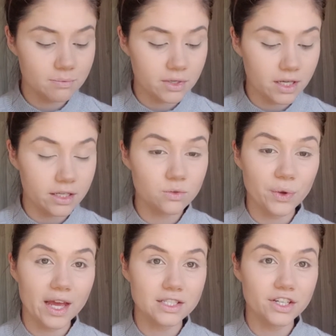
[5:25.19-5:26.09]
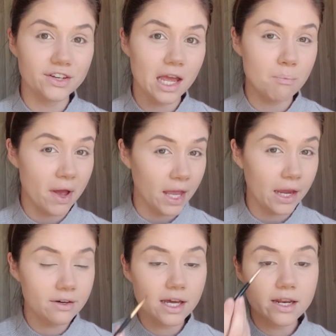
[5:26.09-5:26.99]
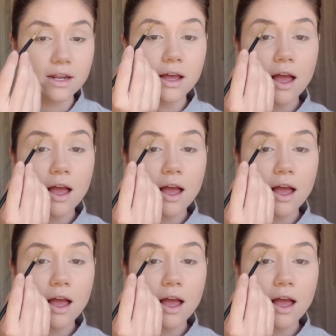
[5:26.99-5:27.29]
because we had to go get my hair done.